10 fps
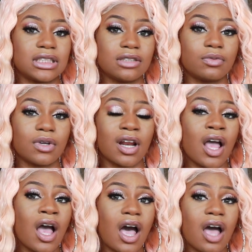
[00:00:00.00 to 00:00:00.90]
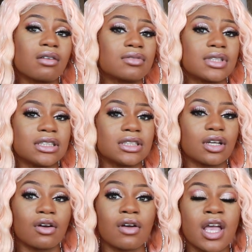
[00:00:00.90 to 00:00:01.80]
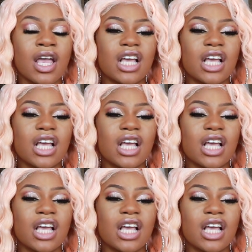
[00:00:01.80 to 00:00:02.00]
see one. I don't think so.